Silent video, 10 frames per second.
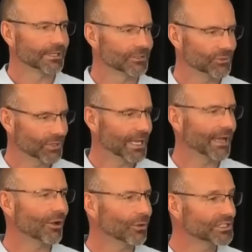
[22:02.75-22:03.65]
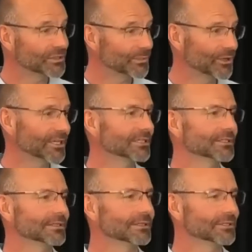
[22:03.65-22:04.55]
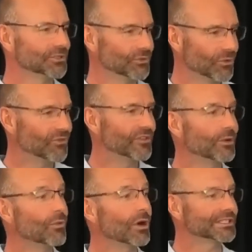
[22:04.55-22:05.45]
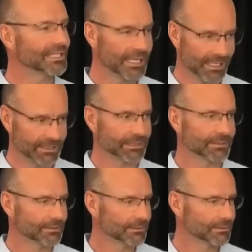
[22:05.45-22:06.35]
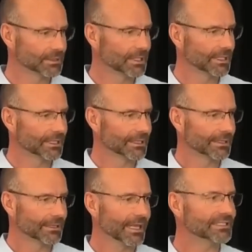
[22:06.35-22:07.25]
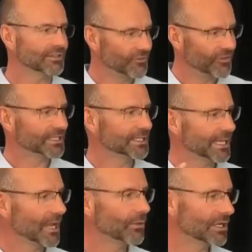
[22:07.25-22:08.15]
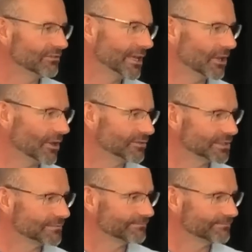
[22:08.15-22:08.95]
to allow Holy Spirit to reveal what's in us that's affecting how we live our lives.